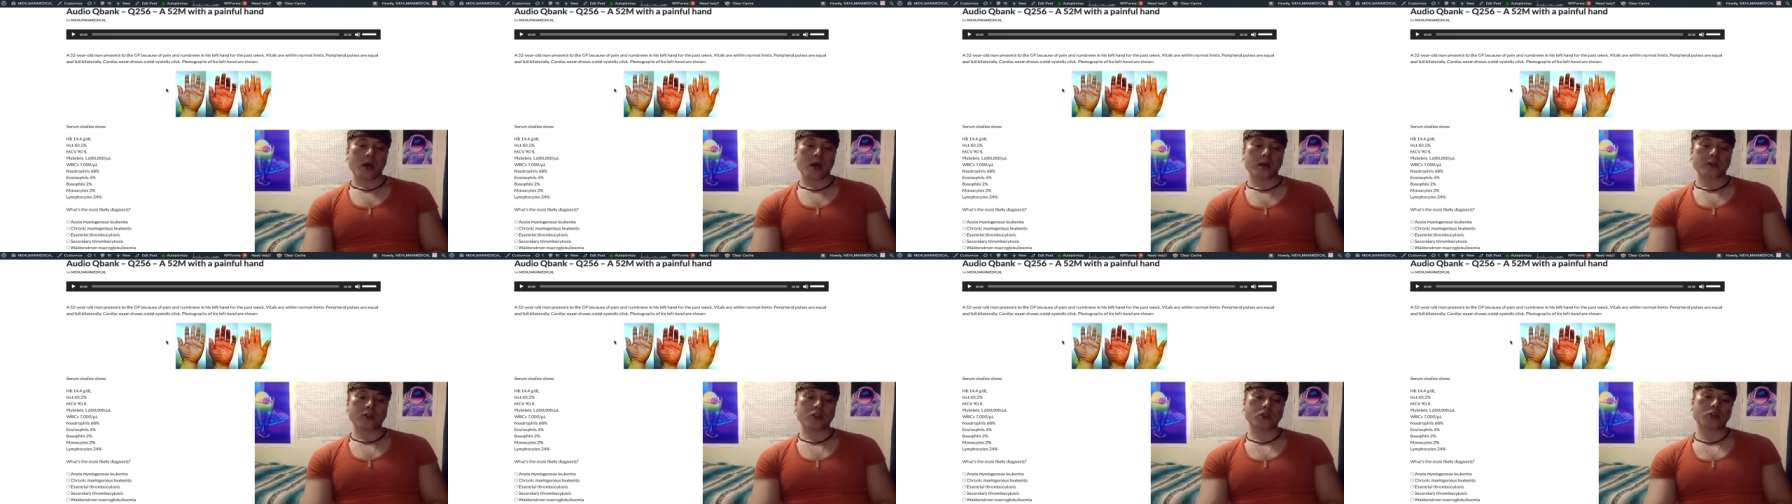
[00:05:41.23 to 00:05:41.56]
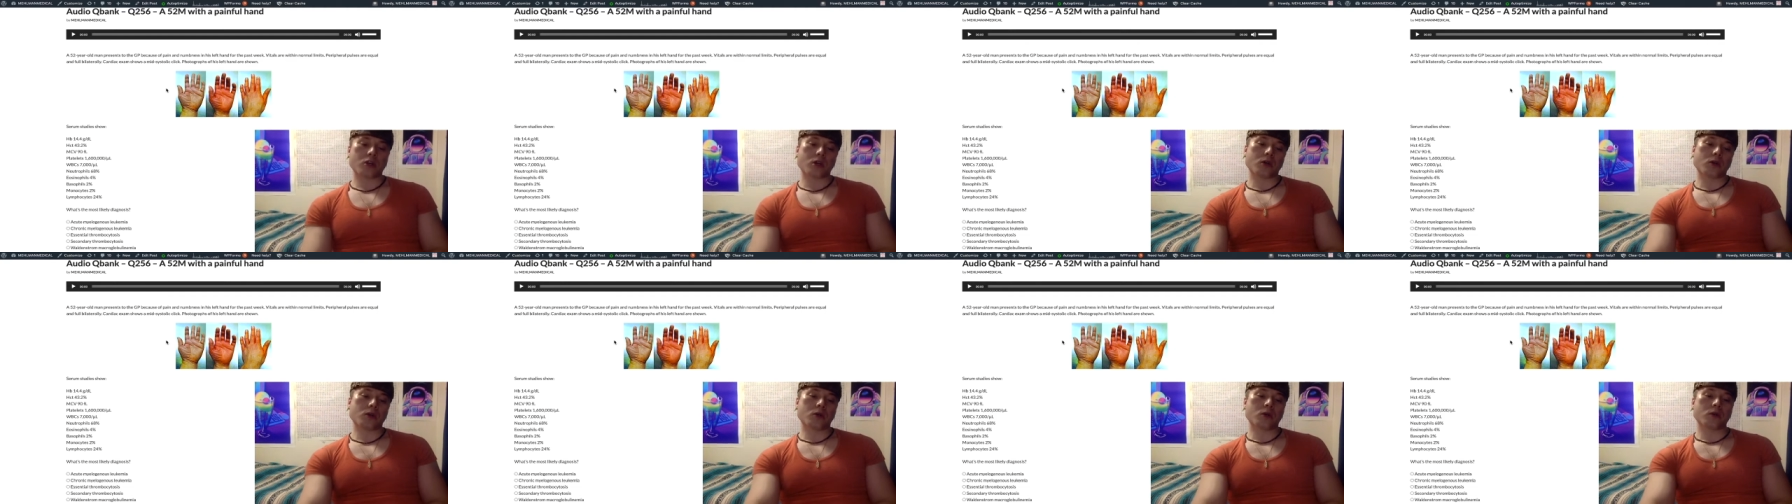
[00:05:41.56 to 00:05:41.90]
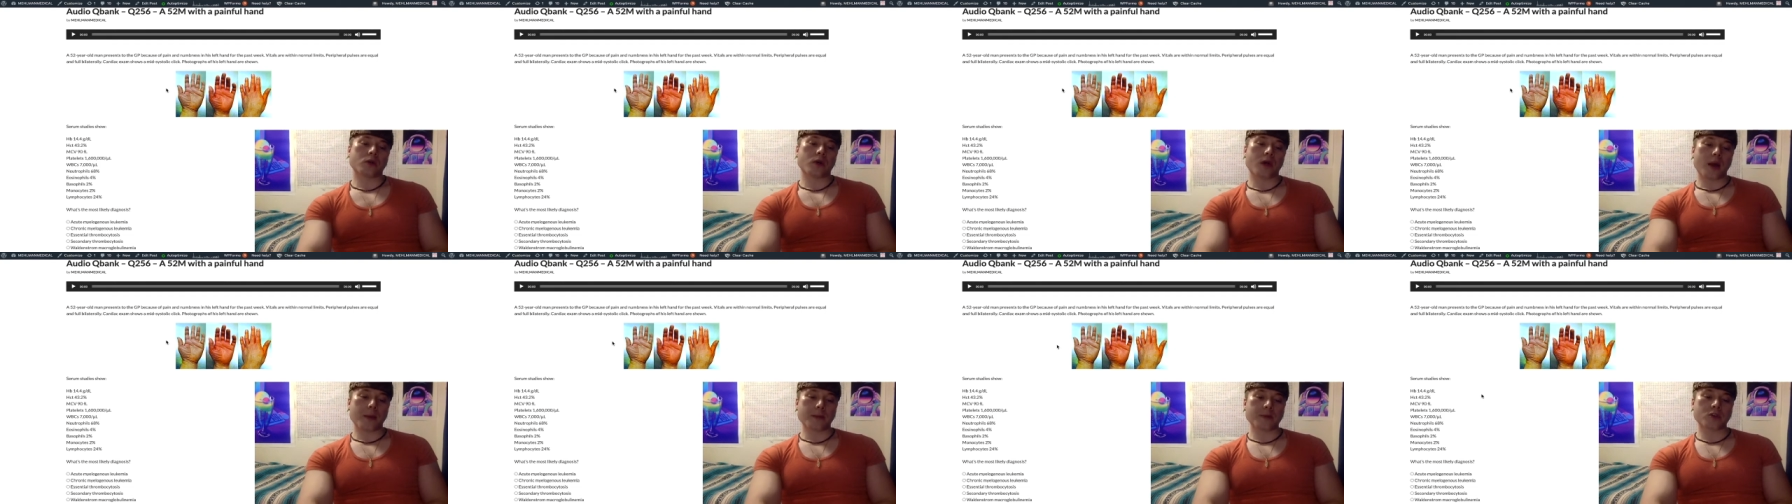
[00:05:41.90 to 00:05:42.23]

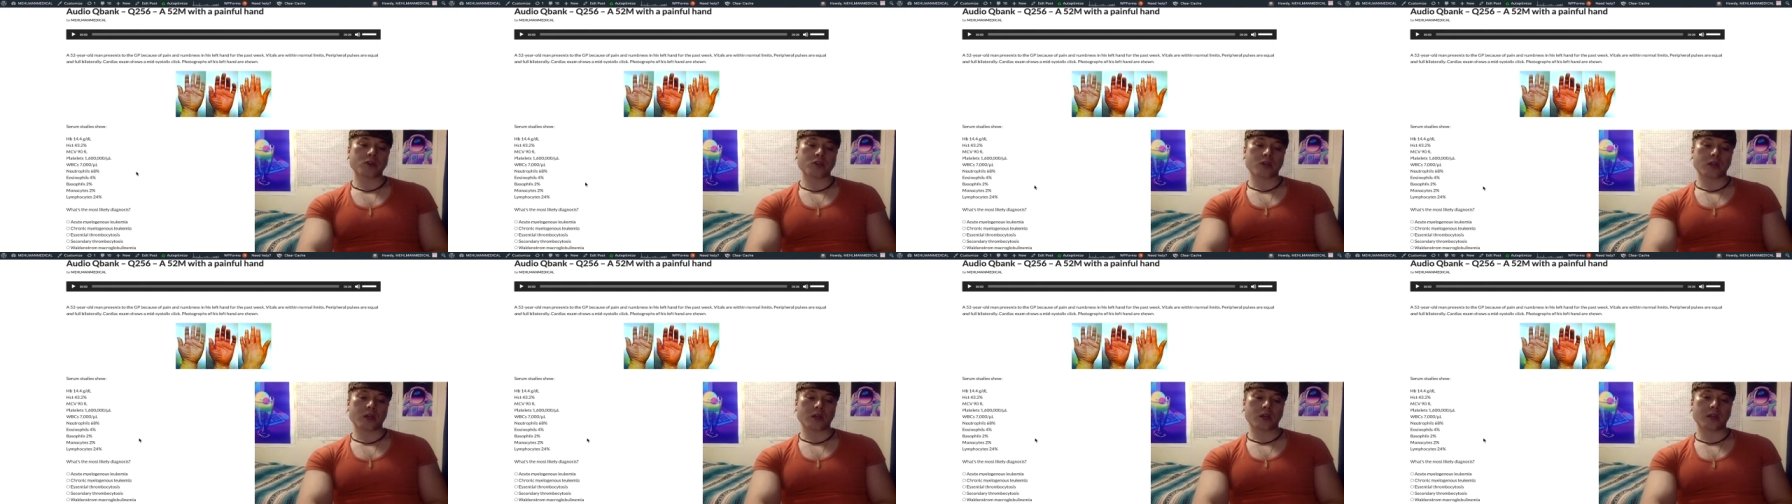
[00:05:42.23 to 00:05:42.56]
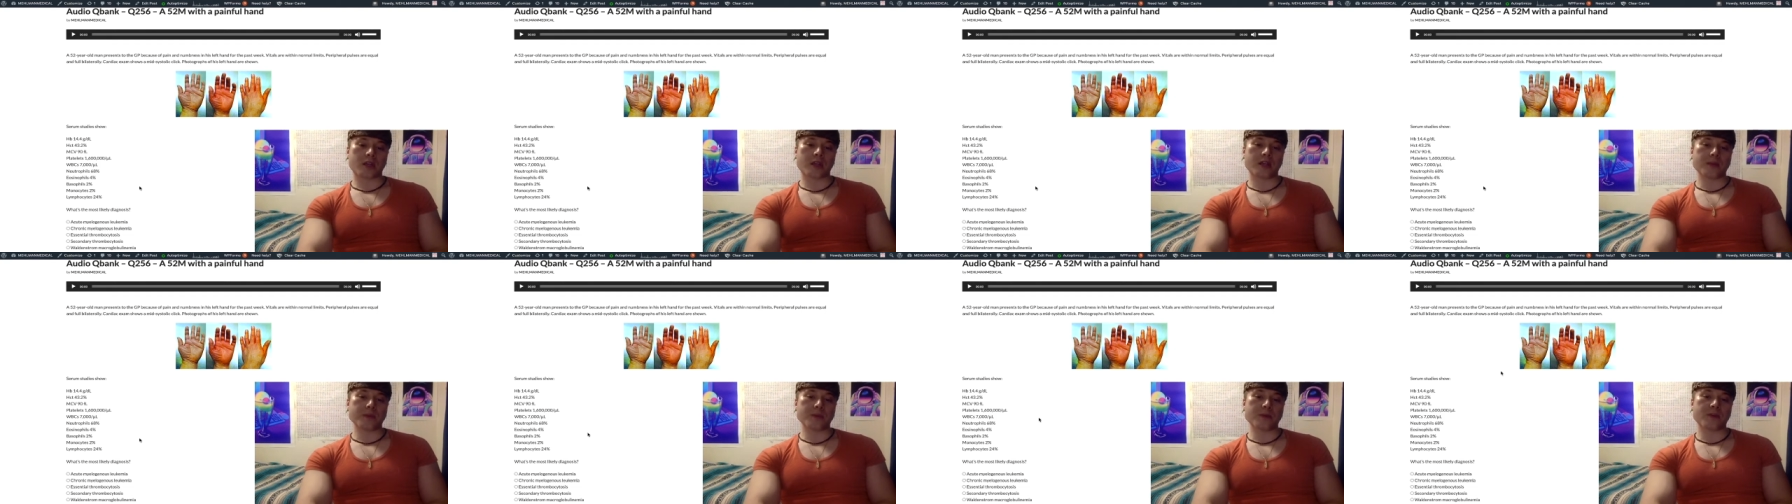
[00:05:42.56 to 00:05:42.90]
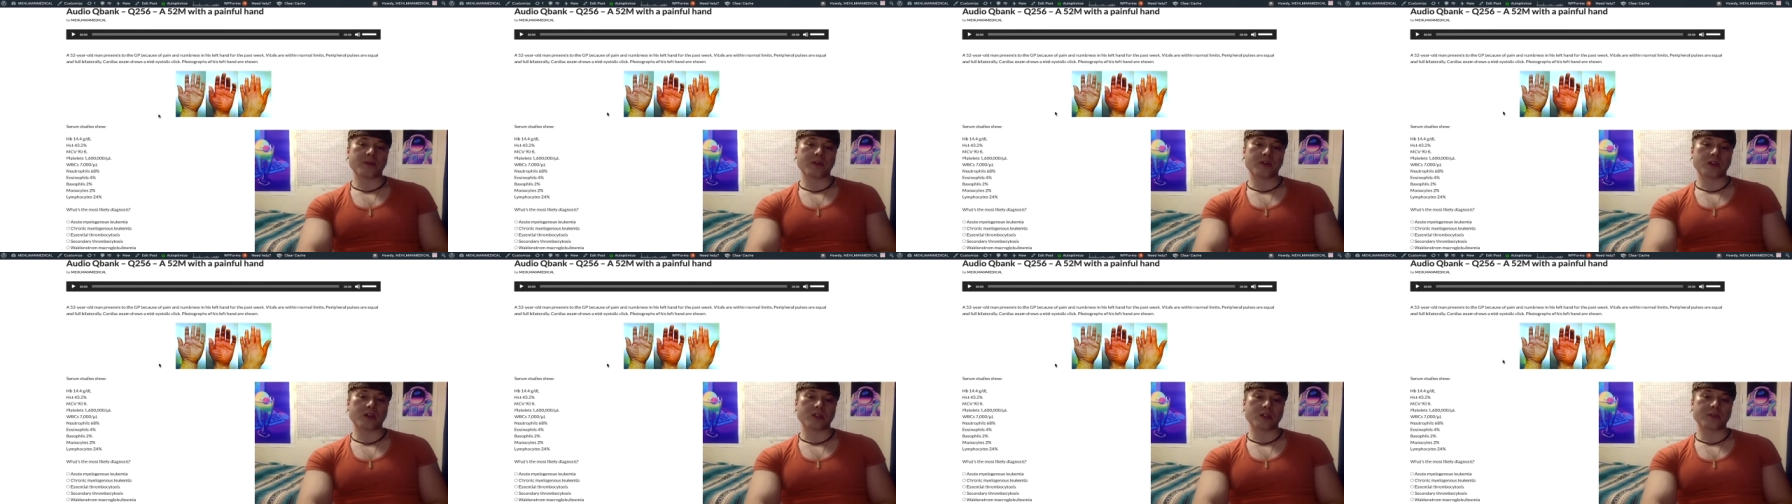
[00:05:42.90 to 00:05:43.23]
So I'm just going to keep
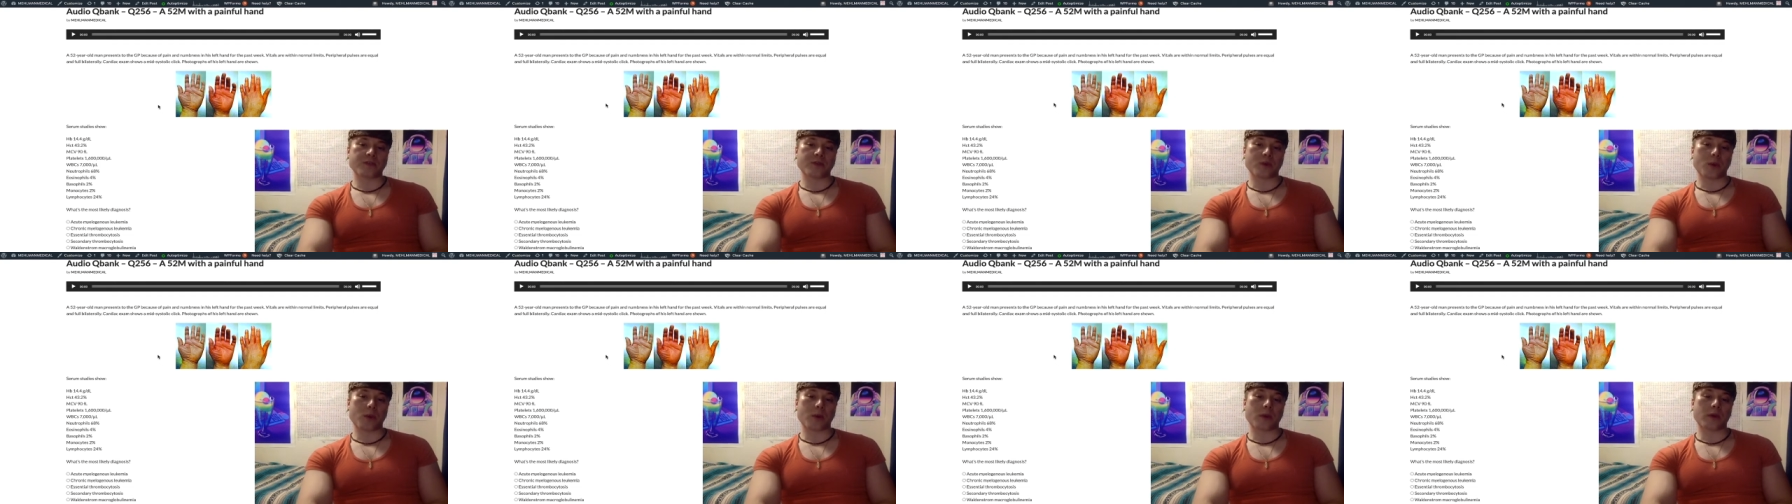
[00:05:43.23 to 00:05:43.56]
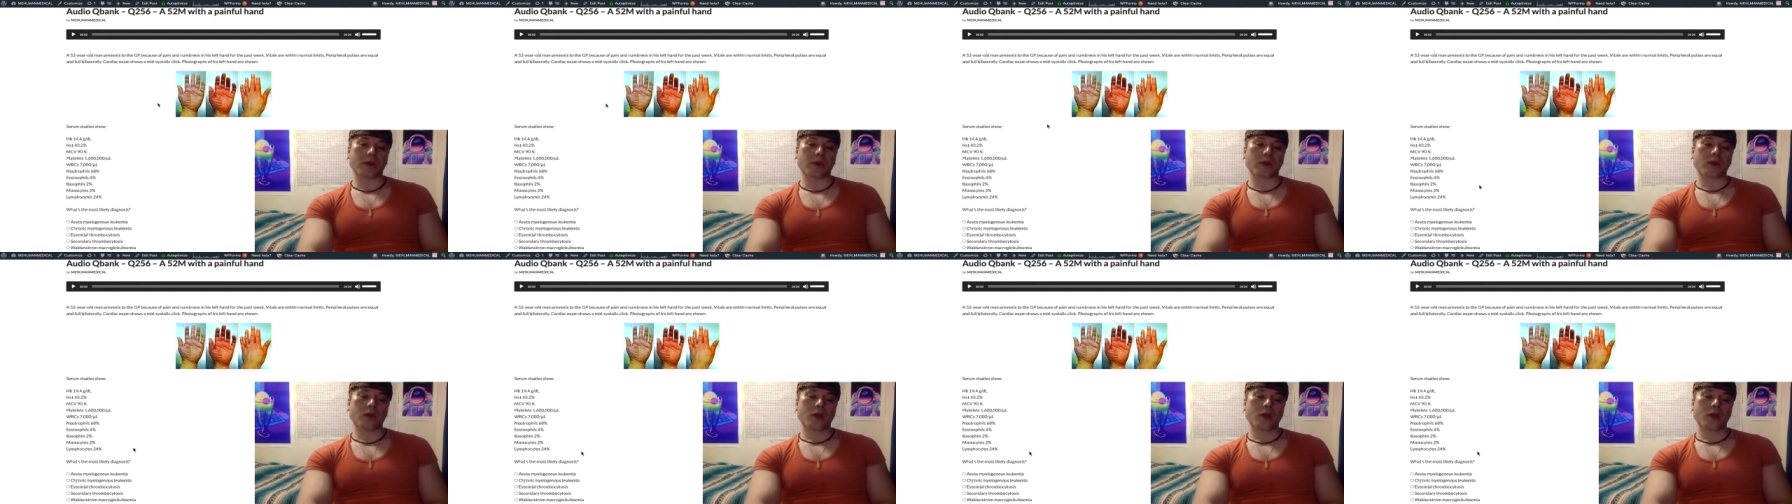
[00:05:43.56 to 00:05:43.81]
moving us forward.